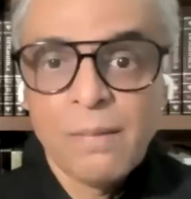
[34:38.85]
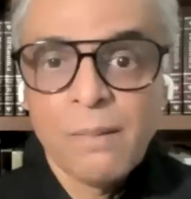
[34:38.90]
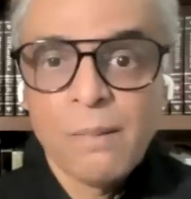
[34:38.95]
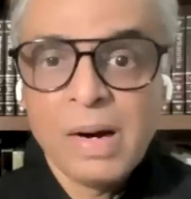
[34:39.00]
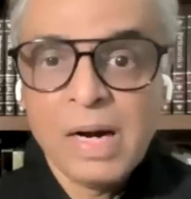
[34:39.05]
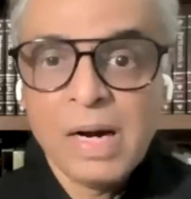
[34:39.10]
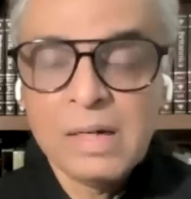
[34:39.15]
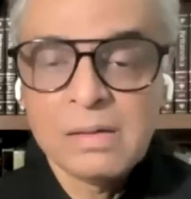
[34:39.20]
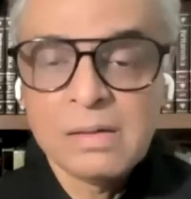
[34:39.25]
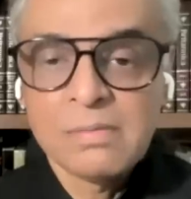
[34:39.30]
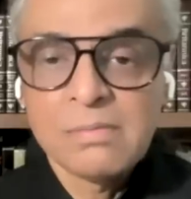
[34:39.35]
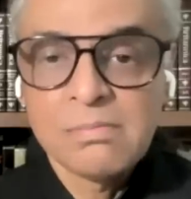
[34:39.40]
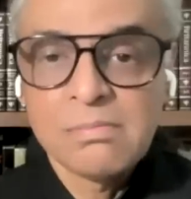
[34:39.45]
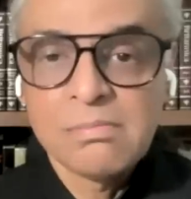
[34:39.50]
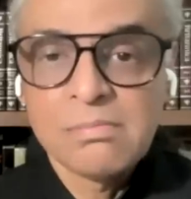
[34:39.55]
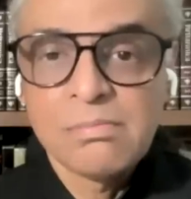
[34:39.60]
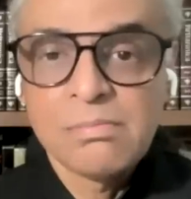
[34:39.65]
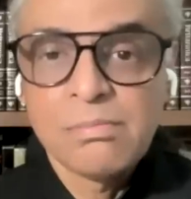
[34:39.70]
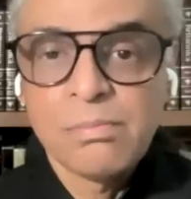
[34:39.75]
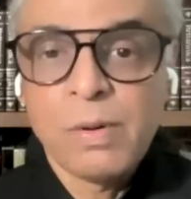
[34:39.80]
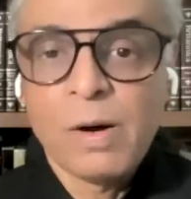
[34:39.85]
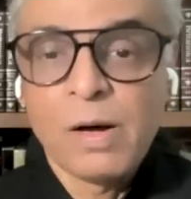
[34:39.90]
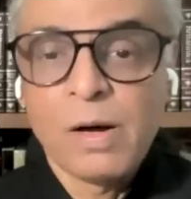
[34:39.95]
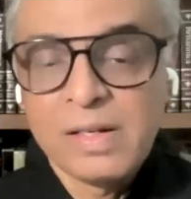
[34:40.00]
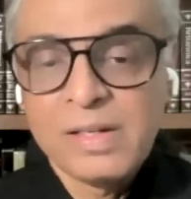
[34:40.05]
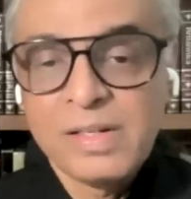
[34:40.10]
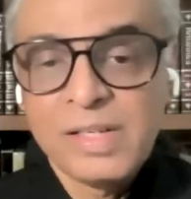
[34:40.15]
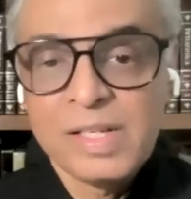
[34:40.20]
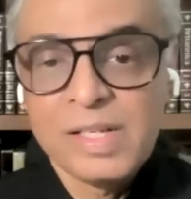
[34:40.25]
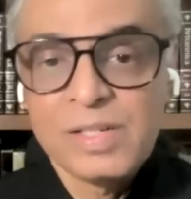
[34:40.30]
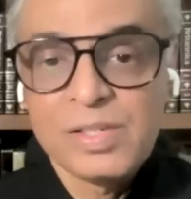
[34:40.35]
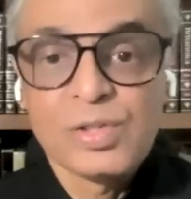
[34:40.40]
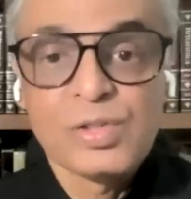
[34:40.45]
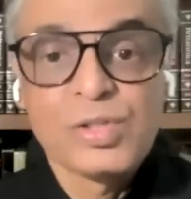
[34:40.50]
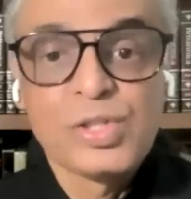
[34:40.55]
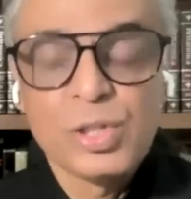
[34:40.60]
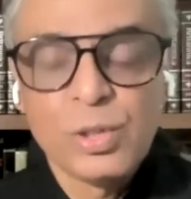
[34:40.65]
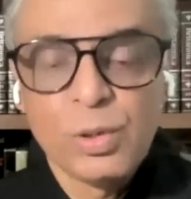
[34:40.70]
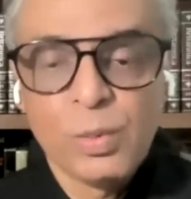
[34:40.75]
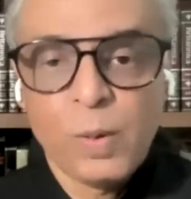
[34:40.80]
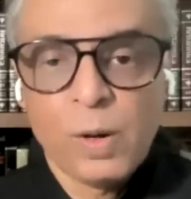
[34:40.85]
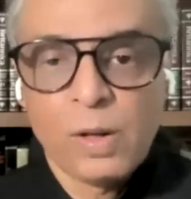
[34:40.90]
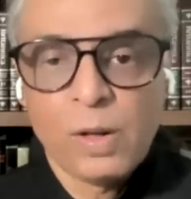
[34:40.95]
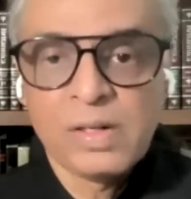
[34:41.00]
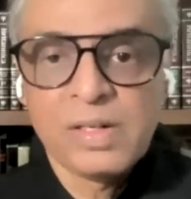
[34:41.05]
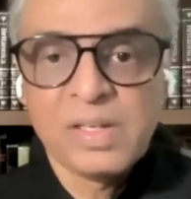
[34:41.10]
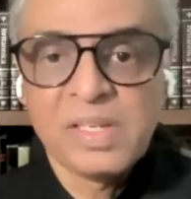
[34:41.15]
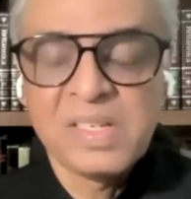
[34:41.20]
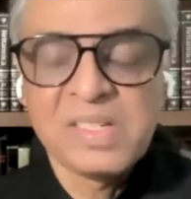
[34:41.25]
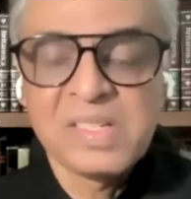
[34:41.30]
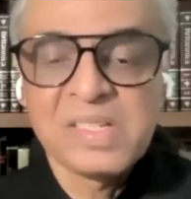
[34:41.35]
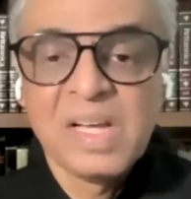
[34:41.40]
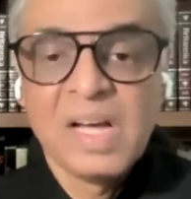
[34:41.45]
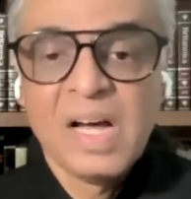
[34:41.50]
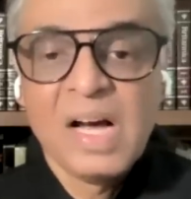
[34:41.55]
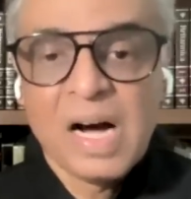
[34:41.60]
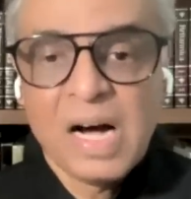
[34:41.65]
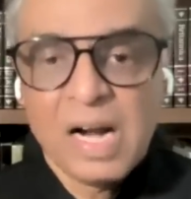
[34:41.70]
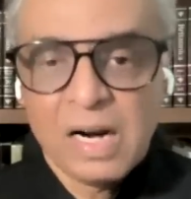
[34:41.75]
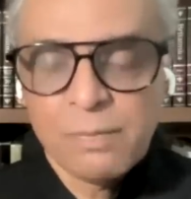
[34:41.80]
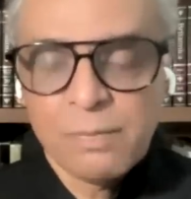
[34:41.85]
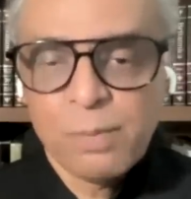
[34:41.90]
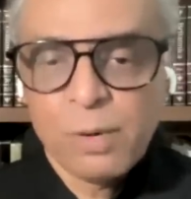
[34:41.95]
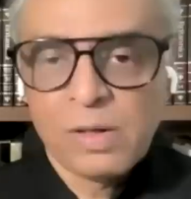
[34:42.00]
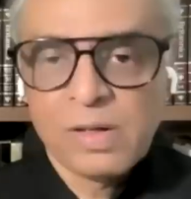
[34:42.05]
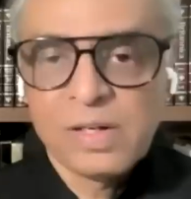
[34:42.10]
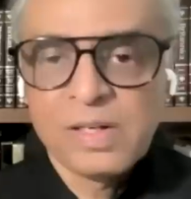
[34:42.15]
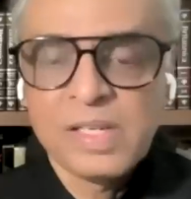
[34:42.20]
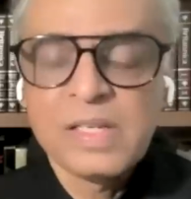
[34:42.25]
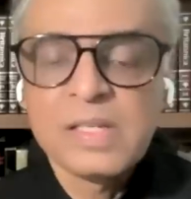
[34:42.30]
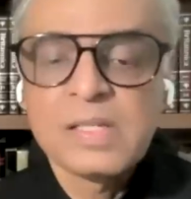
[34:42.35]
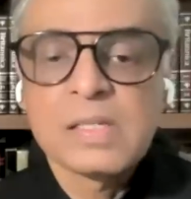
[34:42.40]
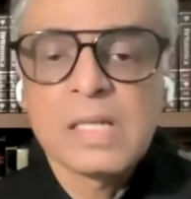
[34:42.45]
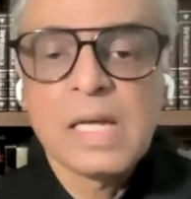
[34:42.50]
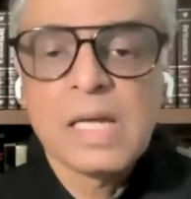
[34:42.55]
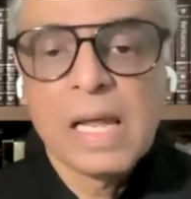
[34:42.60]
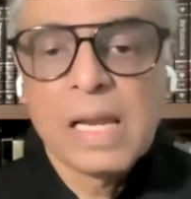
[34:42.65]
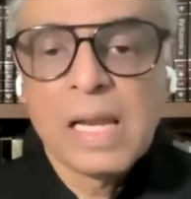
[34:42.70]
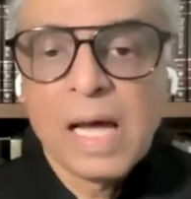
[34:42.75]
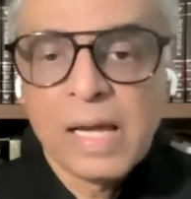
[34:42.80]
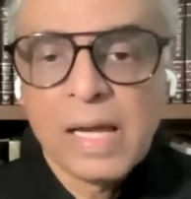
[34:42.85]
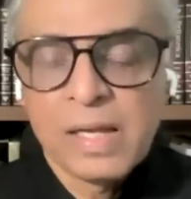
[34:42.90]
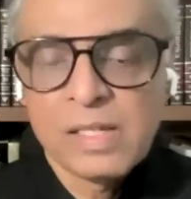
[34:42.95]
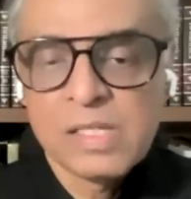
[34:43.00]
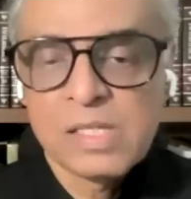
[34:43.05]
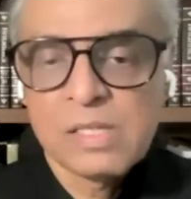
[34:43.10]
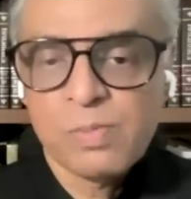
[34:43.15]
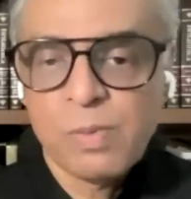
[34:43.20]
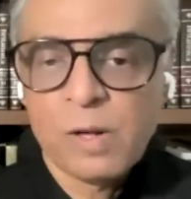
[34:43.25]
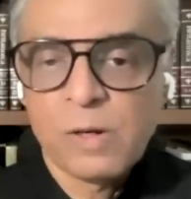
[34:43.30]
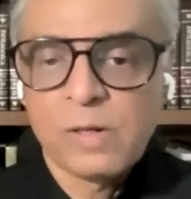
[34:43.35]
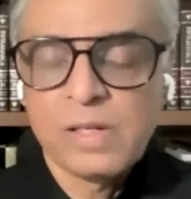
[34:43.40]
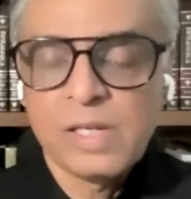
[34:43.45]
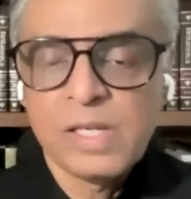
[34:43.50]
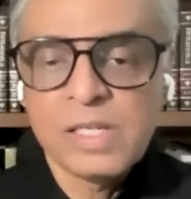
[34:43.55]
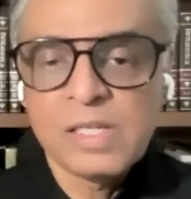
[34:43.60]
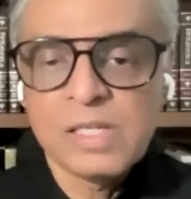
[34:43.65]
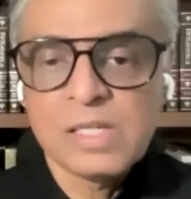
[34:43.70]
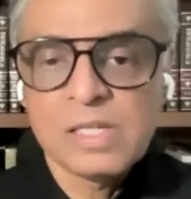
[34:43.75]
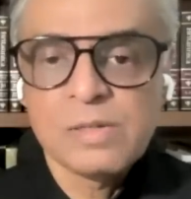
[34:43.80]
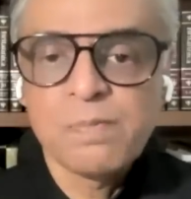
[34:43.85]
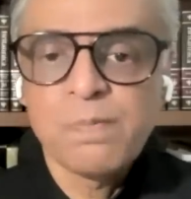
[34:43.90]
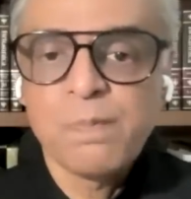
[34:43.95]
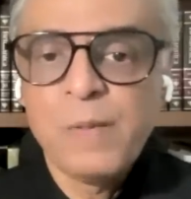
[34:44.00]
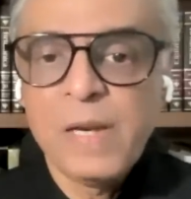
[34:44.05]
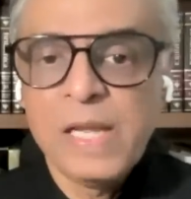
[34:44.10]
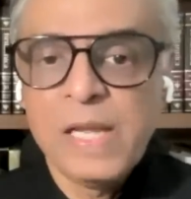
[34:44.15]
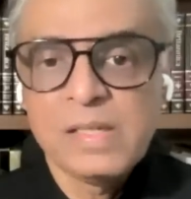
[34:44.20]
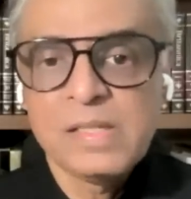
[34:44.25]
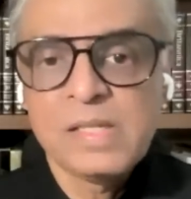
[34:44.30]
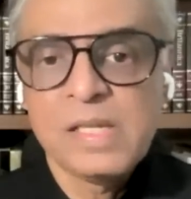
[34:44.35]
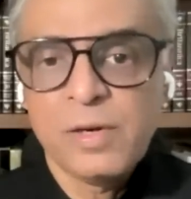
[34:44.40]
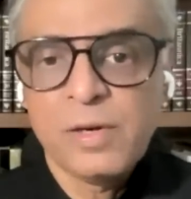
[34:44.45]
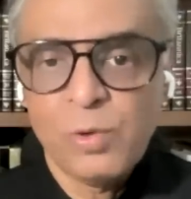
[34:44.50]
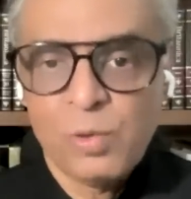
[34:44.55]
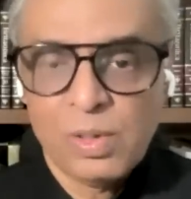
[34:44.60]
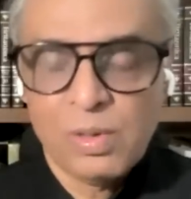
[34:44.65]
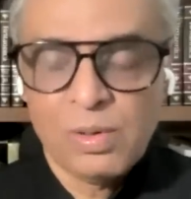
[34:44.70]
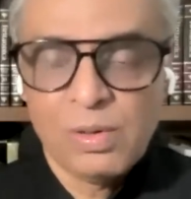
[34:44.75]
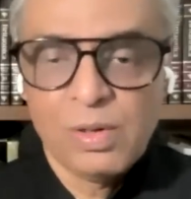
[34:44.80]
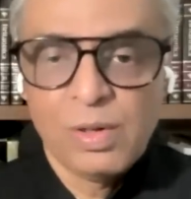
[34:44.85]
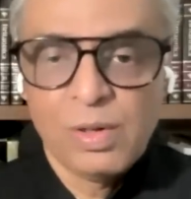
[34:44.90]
but politics, geopolitics, hard politics, alliance politics plays a role.